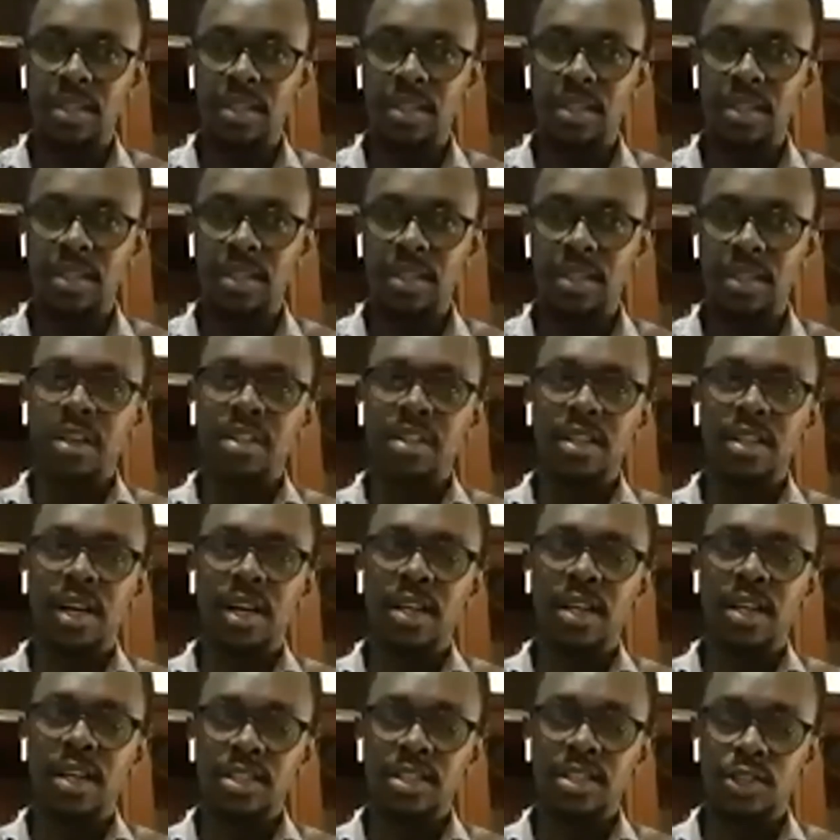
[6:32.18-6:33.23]
and
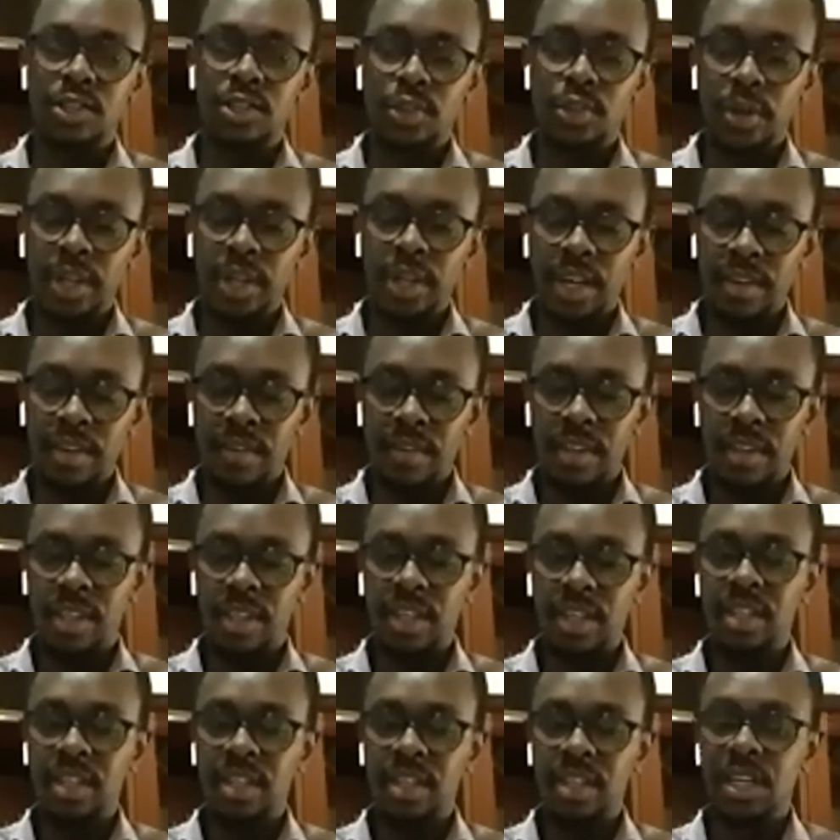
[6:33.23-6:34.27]
destroying
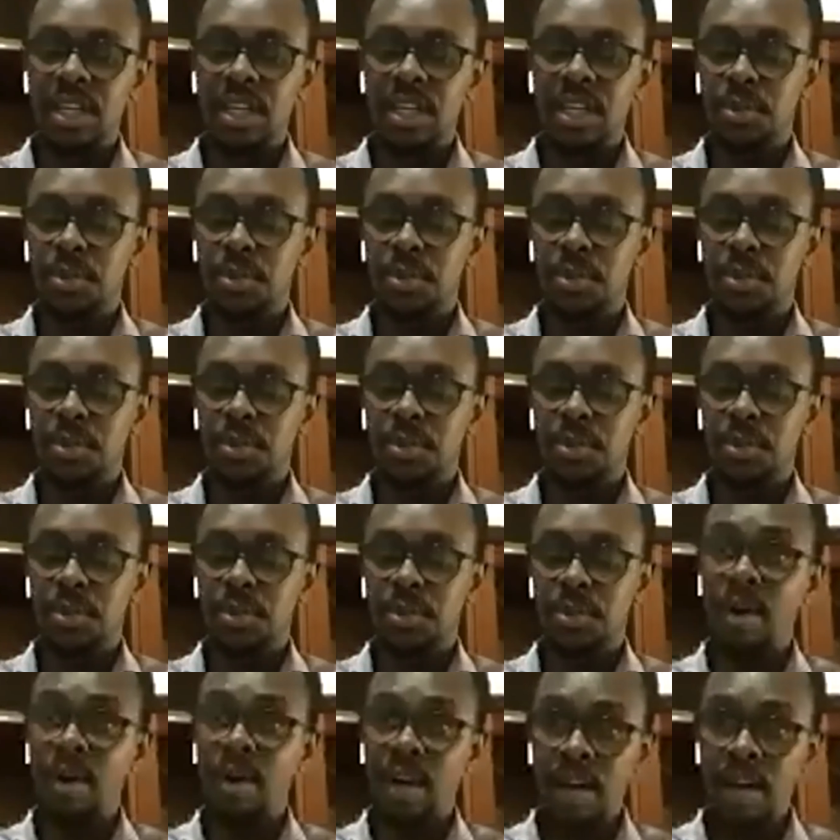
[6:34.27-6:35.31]
everything that was built on
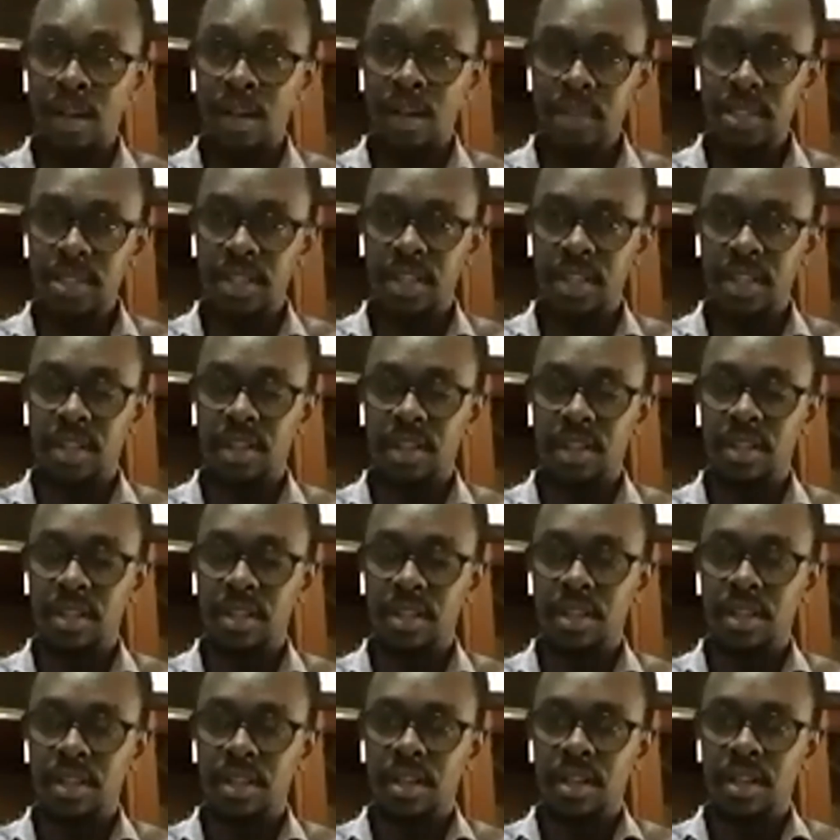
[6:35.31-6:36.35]
our culture,
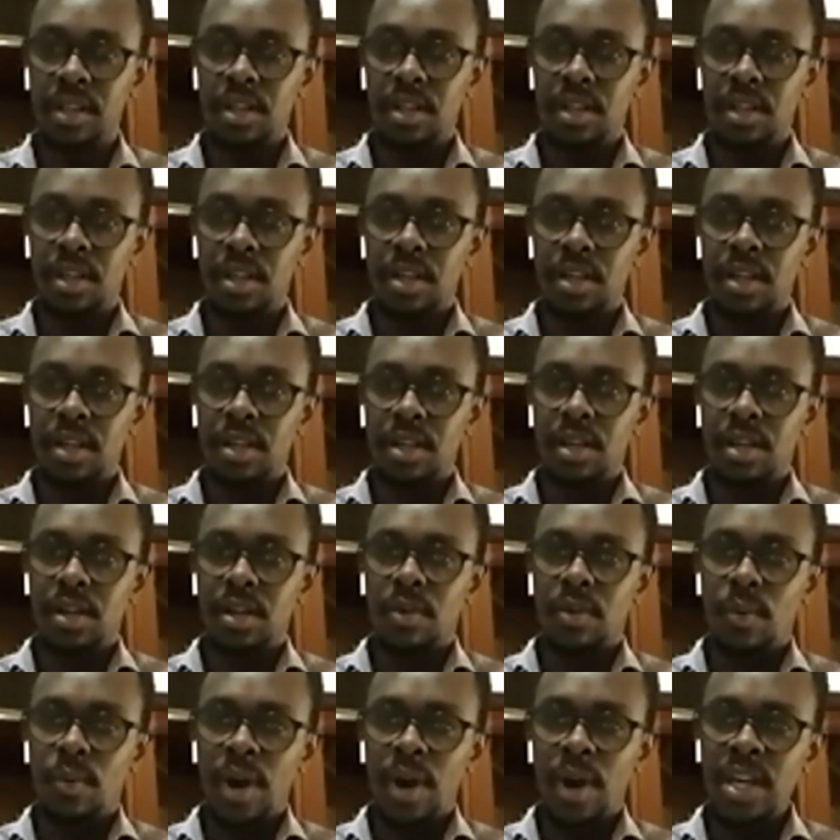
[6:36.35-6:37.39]

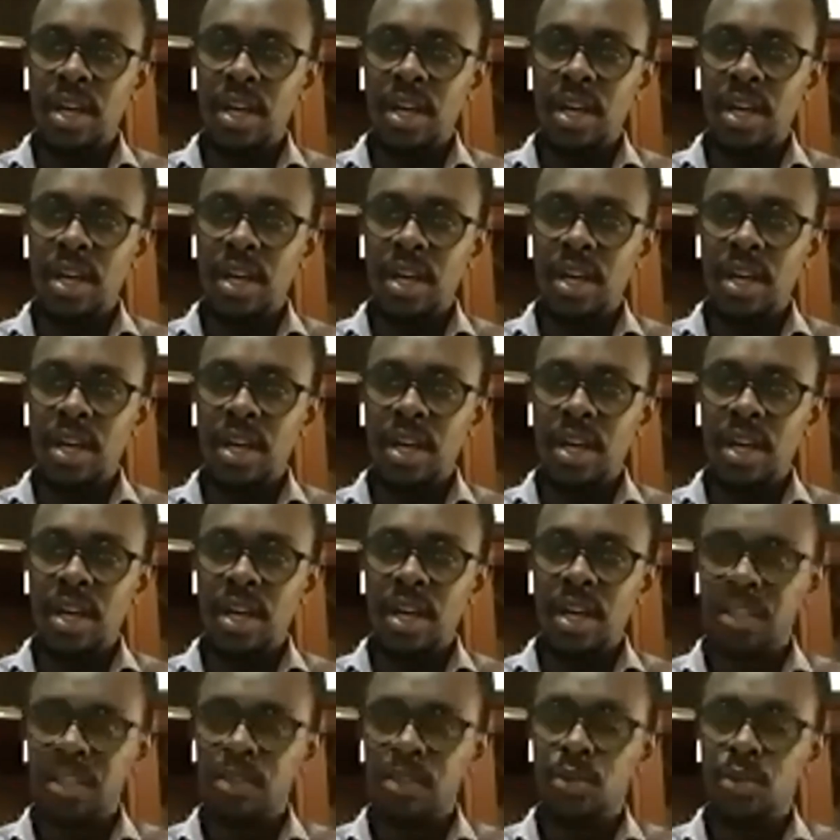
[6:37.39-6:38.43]
why are we
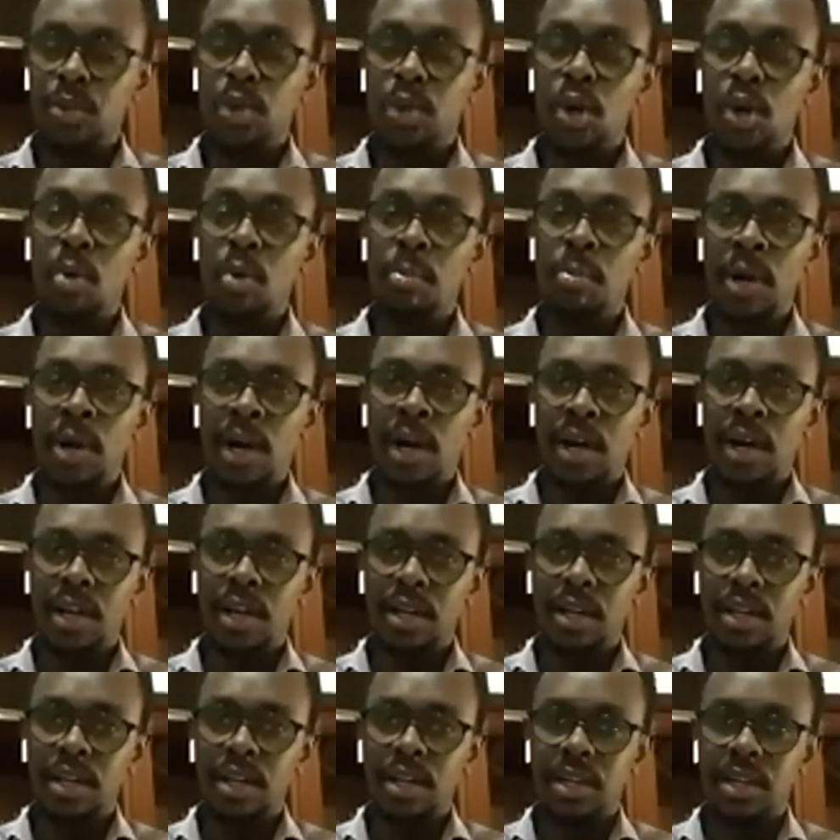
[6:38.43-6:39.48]
failing to go back
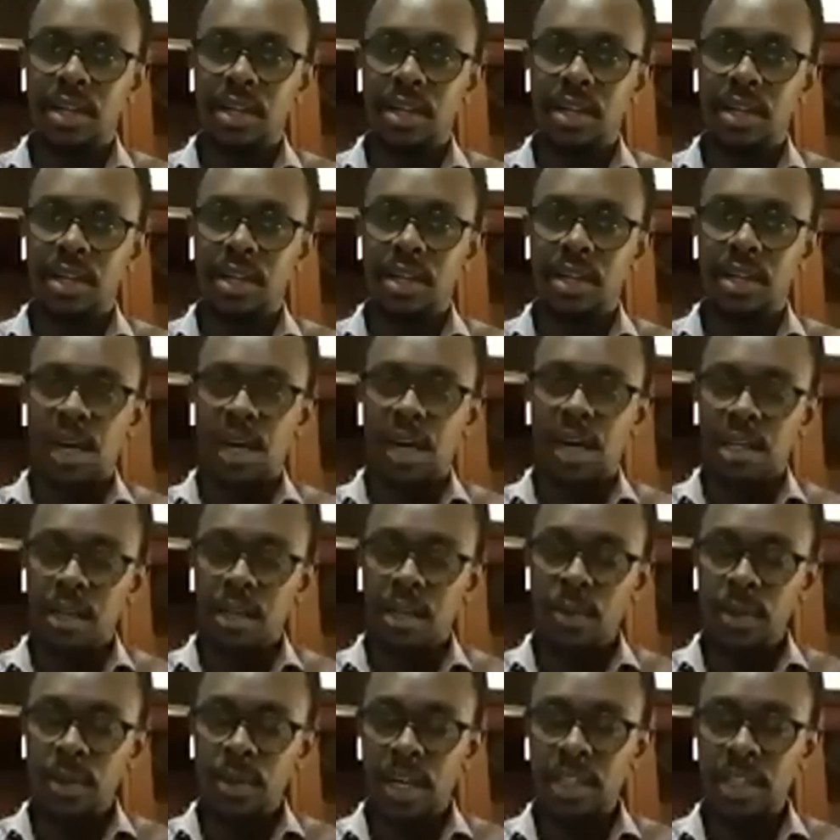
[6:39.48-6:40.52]
and
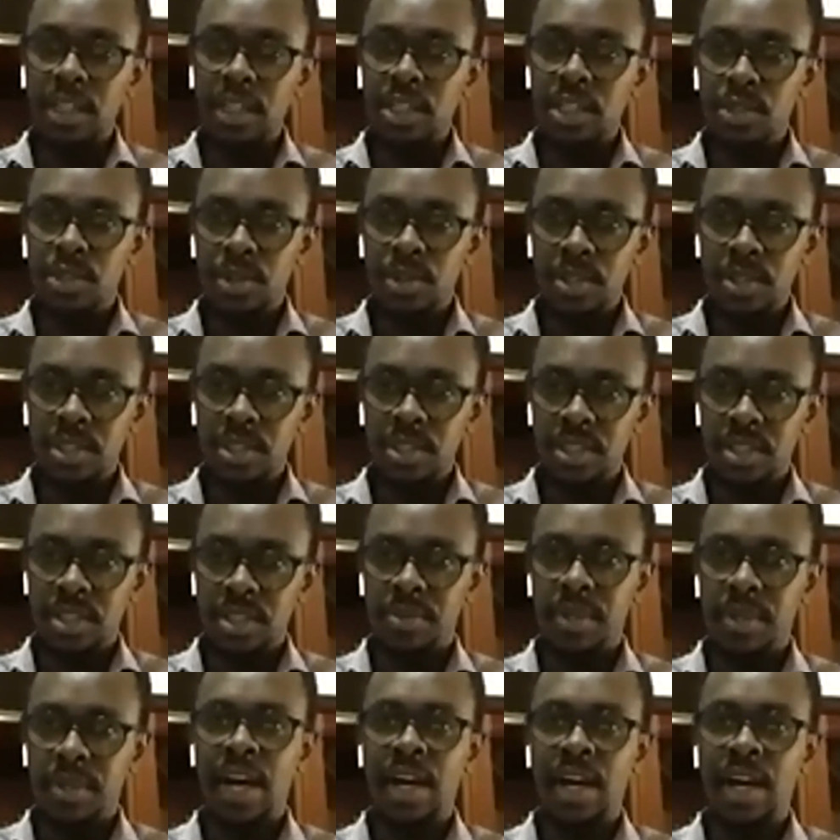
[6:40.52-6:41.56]
look at the sources
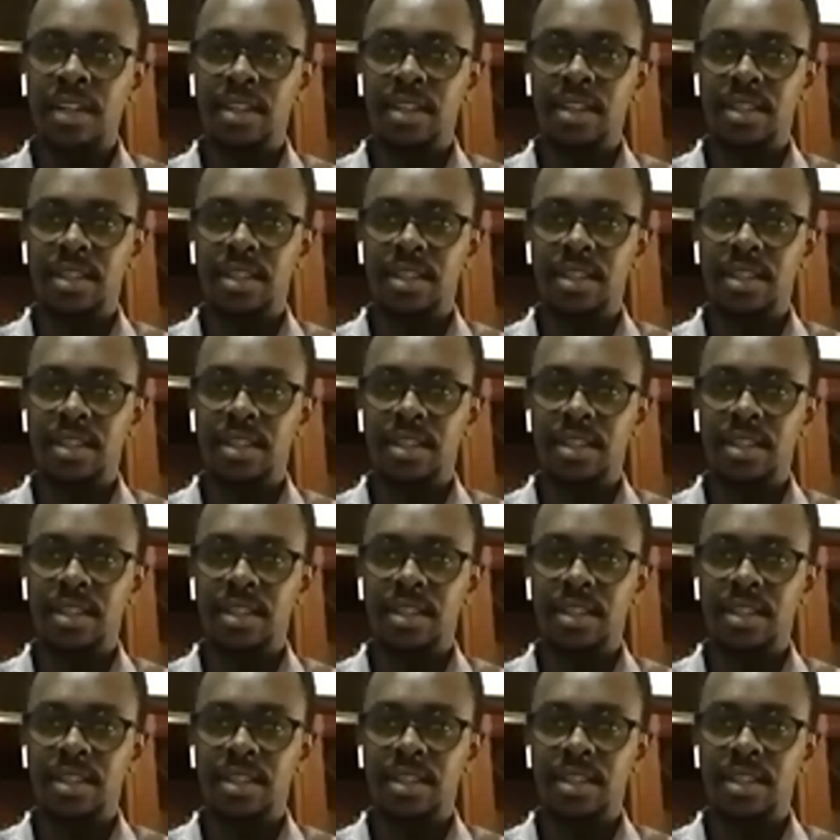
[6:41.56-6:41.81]
we had